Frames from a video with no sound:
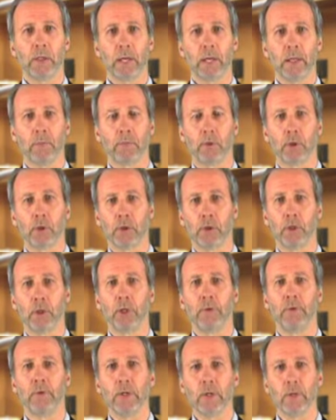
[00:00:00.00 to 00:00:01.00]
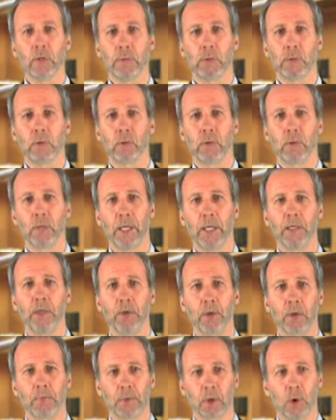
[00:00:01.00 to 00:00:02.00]
that preserving commercial
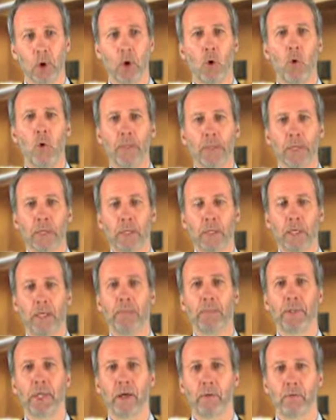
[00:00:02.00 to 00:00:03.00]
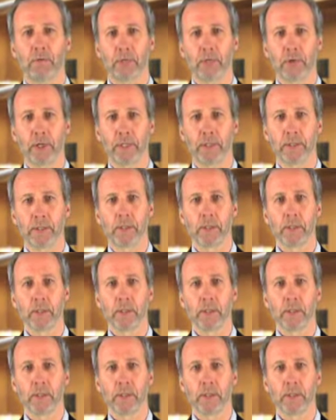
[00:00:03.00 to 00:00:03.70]
relationships always is kept out front.